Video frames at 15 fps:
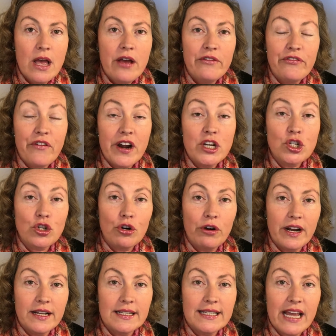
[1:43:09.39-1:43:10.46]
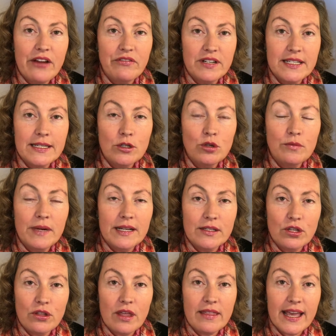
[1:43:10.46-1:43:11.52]
fresh credits every single month
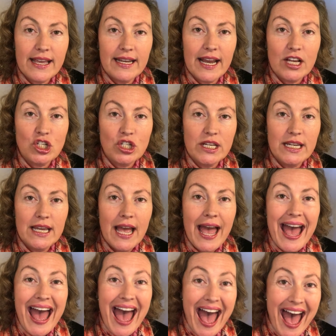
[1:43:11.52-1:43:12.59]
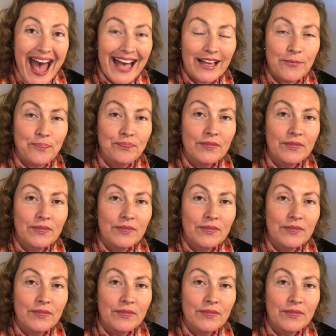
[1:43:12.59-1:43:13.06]
so that they can actually add